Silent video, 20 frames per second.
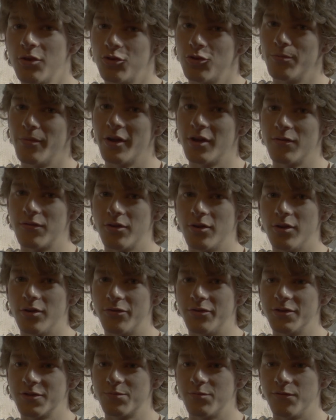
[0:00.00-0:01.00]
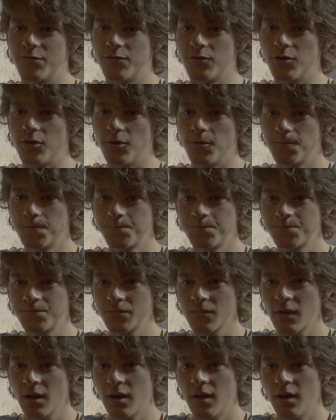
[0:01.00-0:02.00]
You may have heard this before.
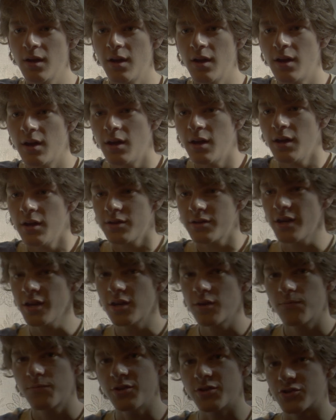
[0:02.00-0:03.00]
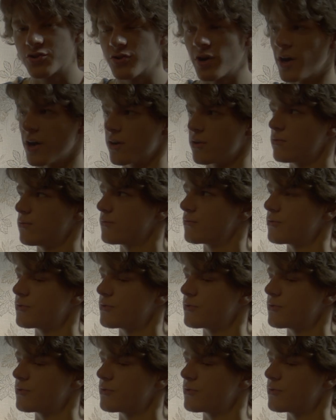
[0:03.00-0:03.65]
Take this triangle, for